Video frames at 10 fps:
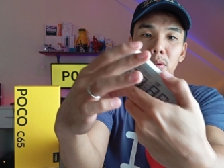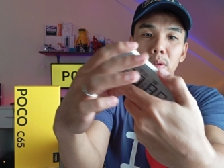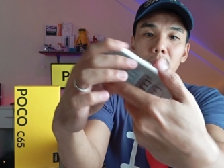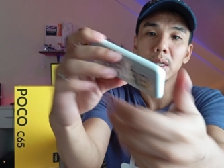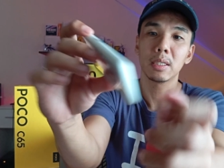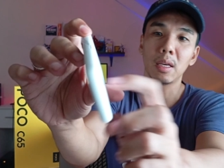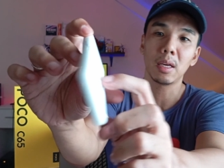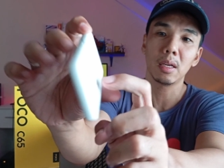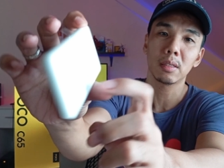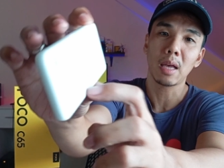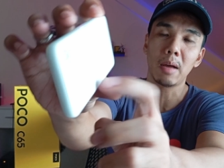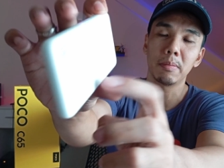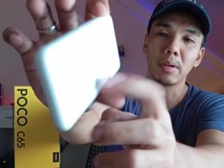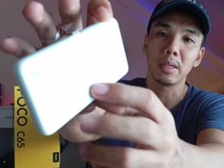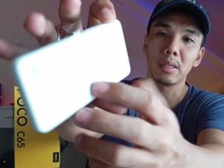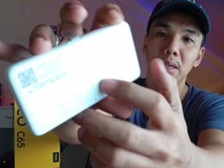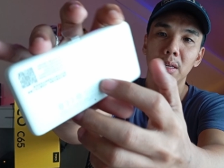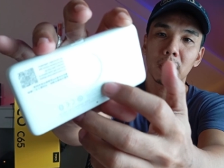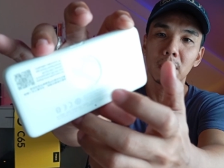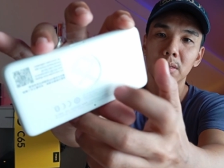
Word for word: there is a tab right here,